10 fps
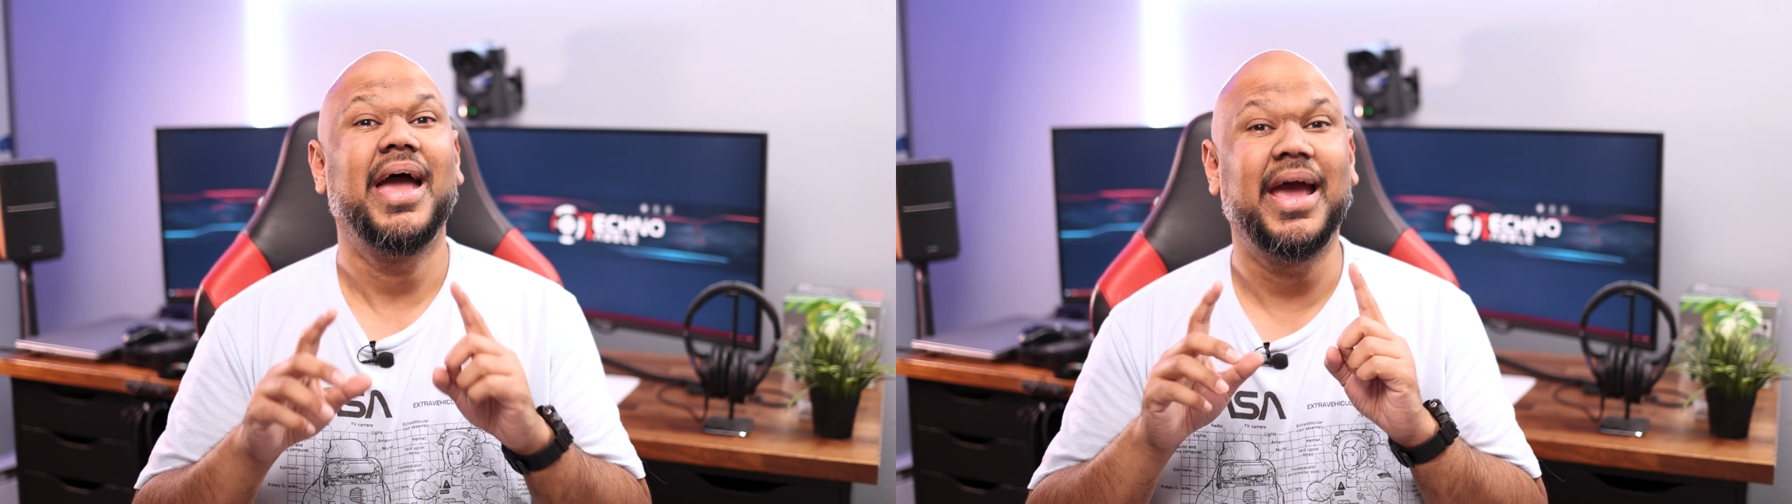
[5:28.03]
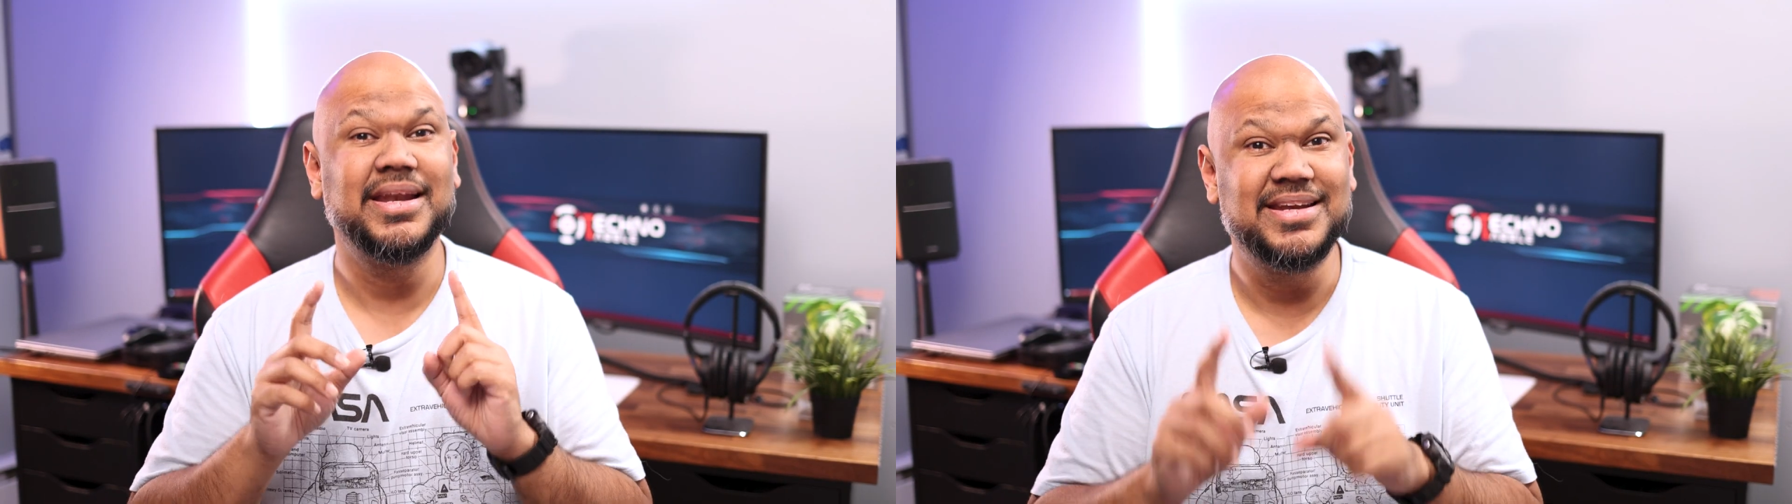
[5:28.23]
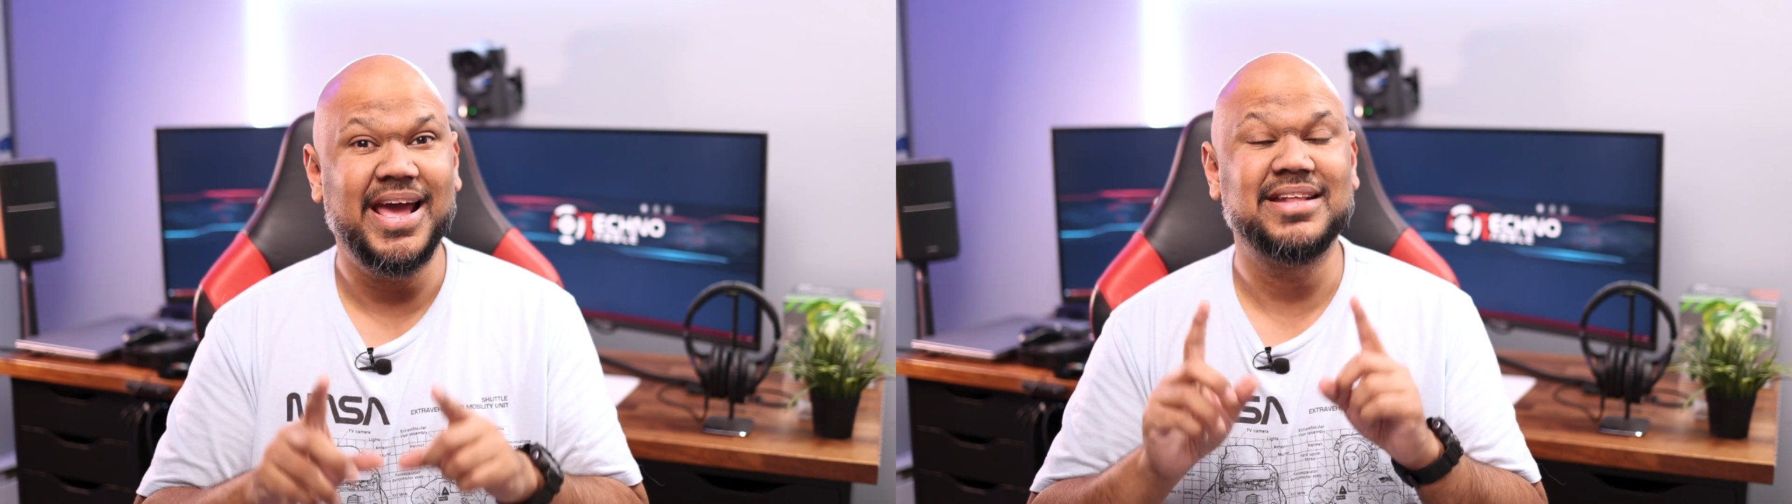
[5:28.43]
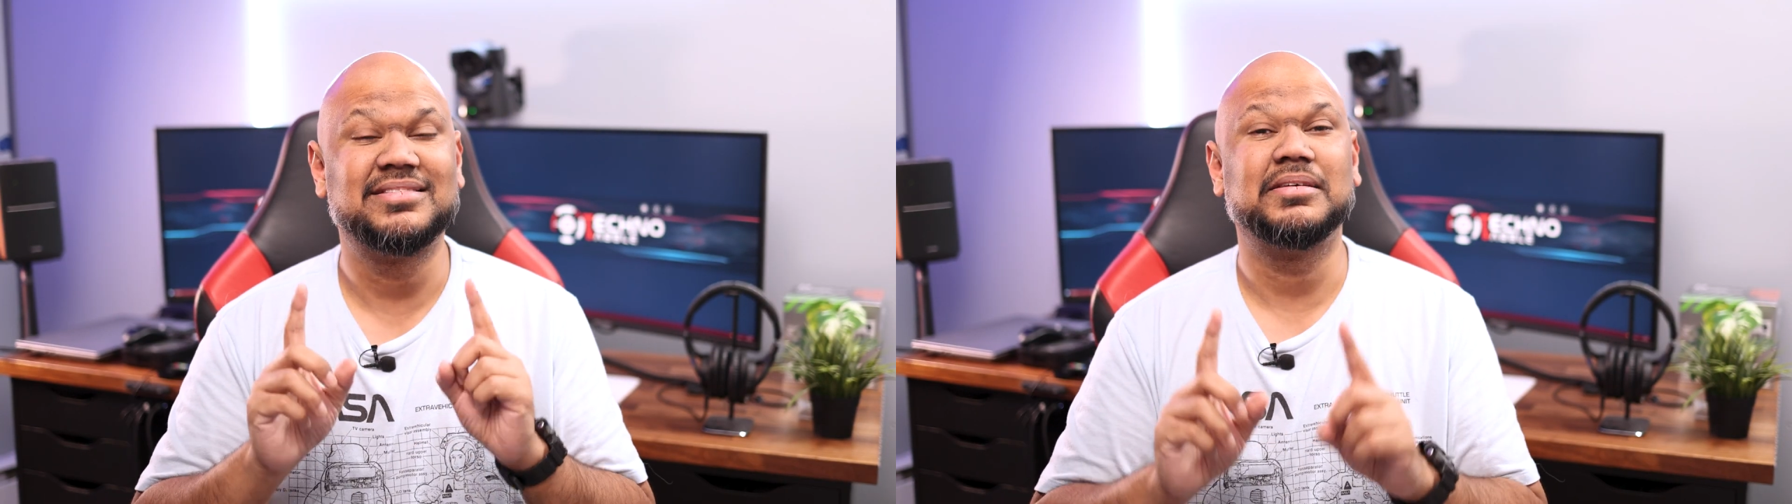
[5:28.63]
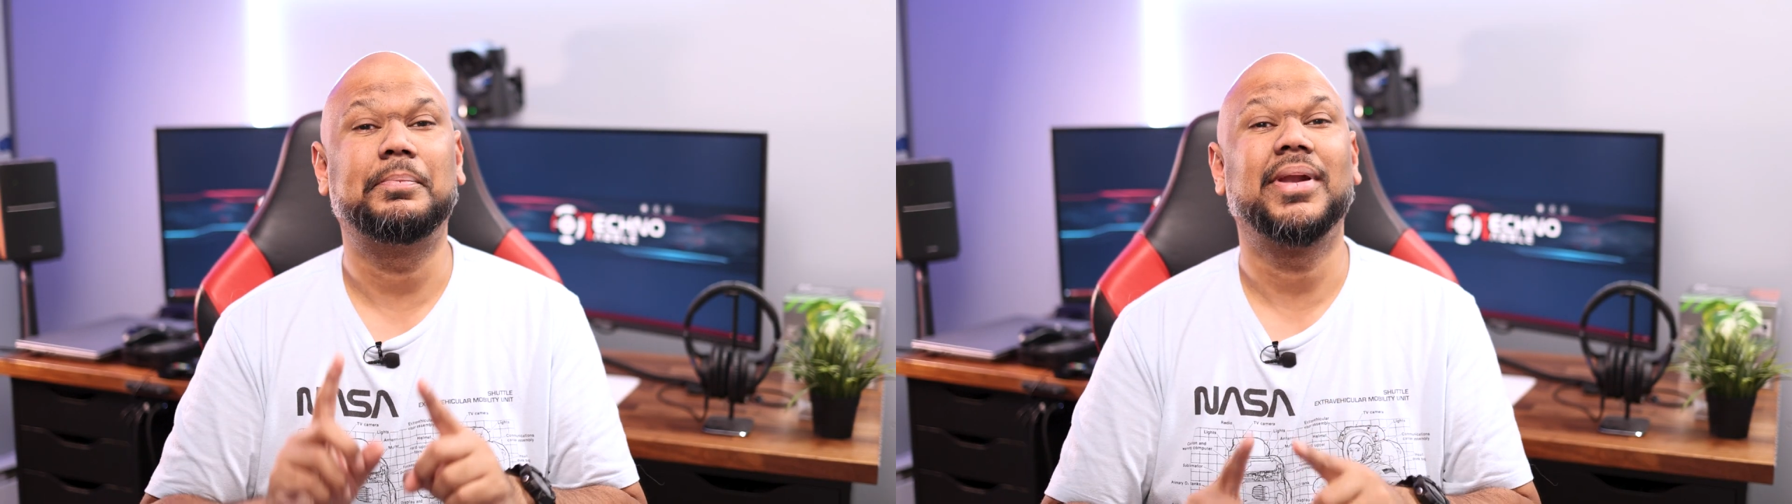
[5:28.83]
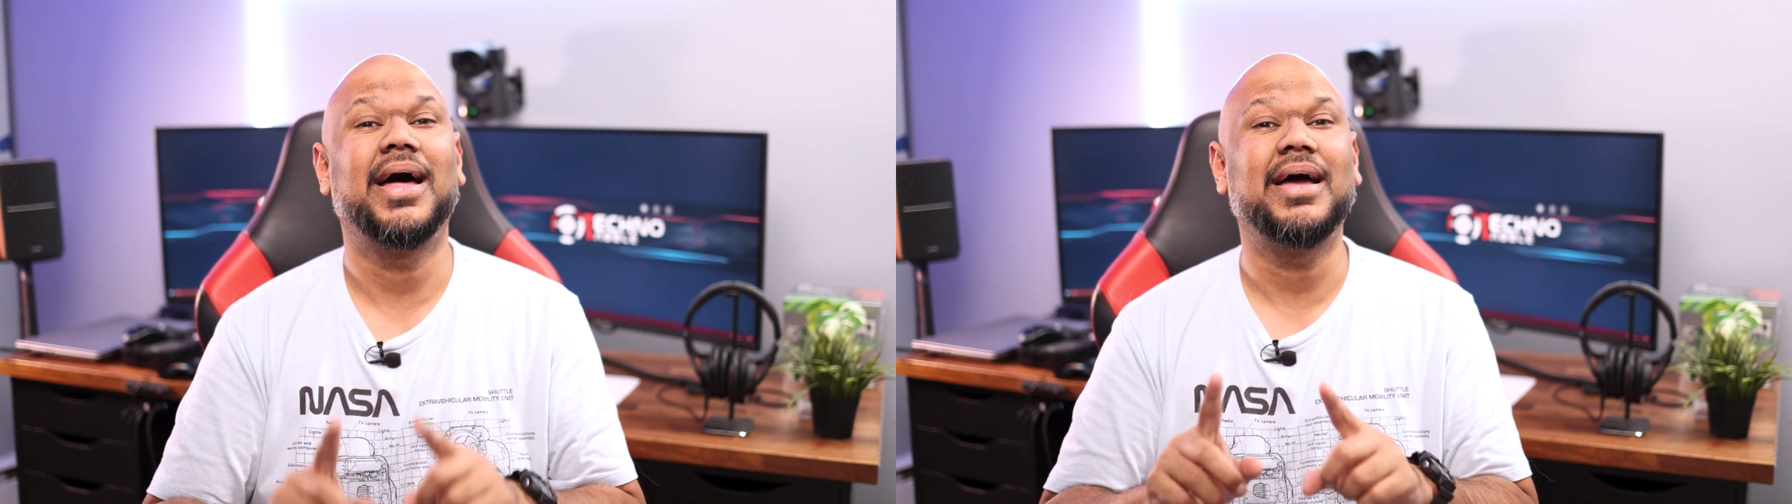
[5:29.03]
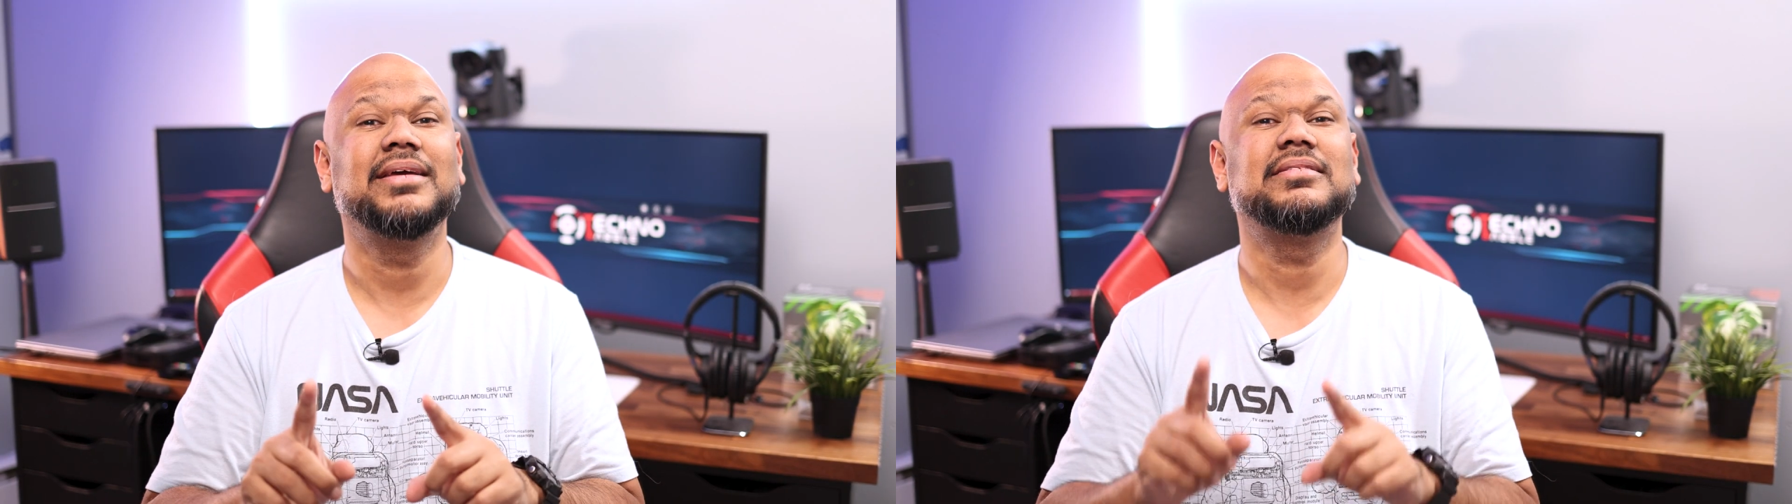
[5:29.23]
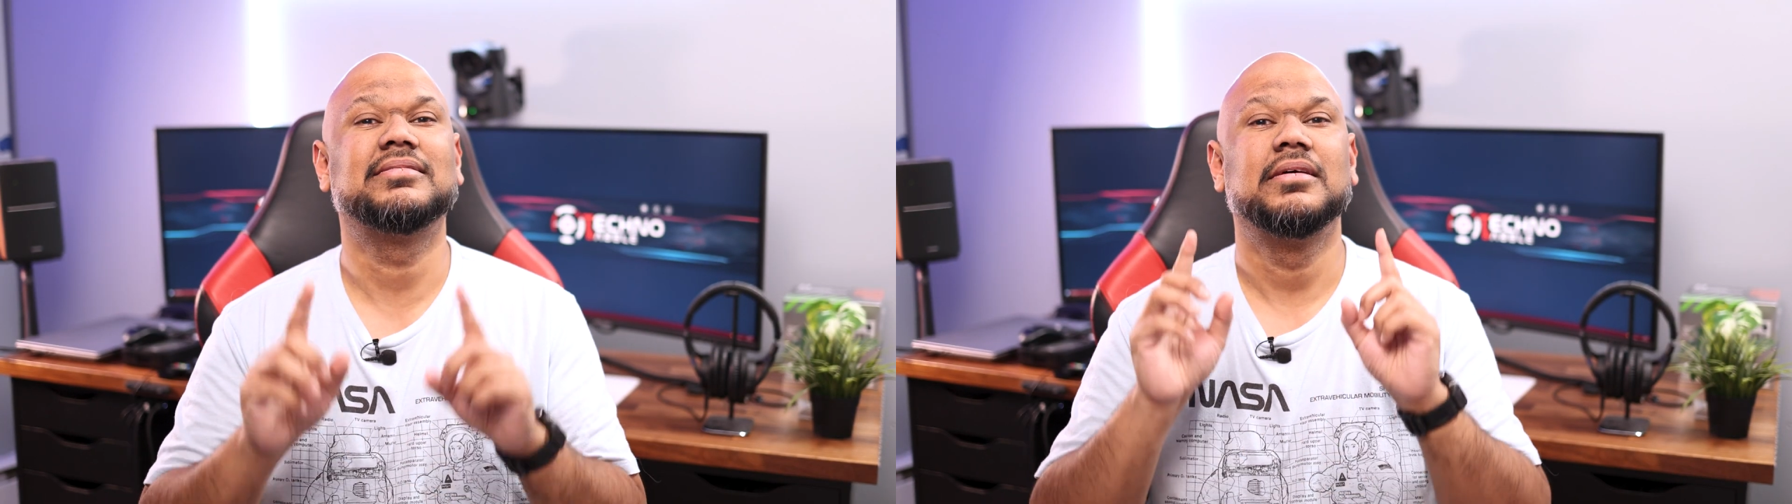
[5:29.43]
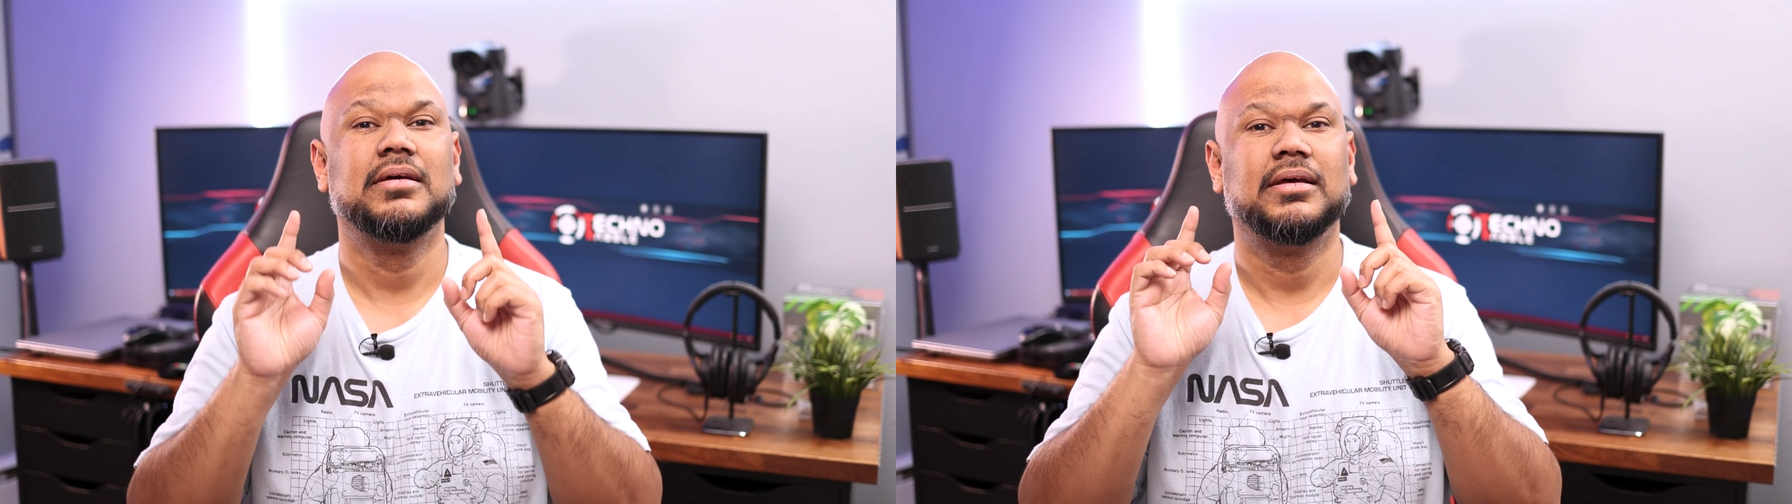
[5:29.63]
and that supplies